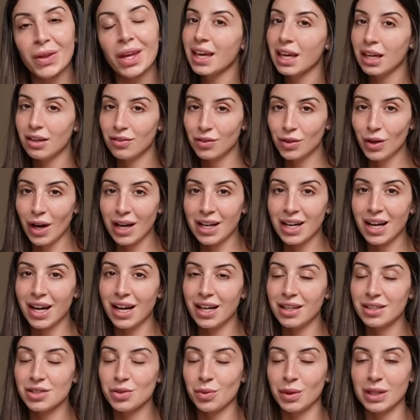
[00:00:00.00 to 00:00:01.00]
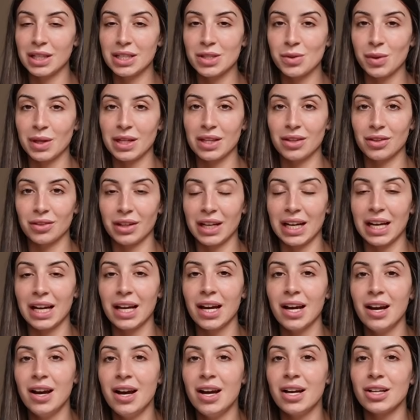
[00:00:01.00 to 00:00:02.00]
If you had a hard 2023,
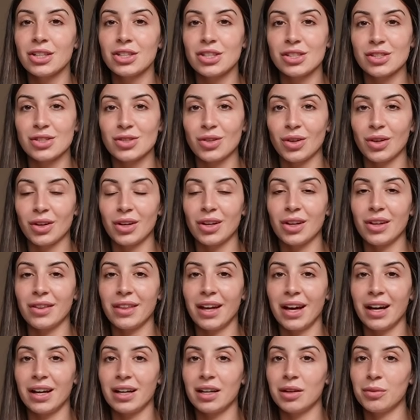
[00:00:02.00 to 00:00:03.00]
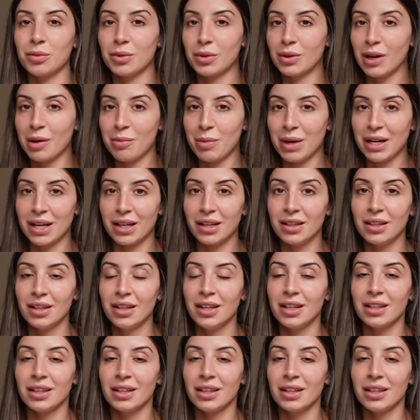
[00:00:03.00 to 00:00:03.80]
just know that it will get better.